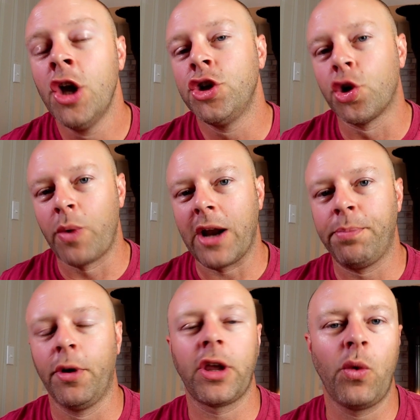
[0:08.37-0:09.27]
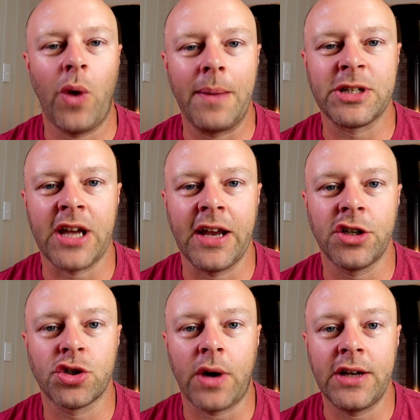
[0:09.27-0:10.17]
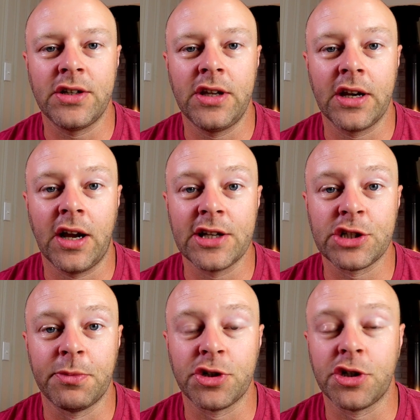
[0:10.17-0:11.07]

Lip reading: direct booking website to try to get customers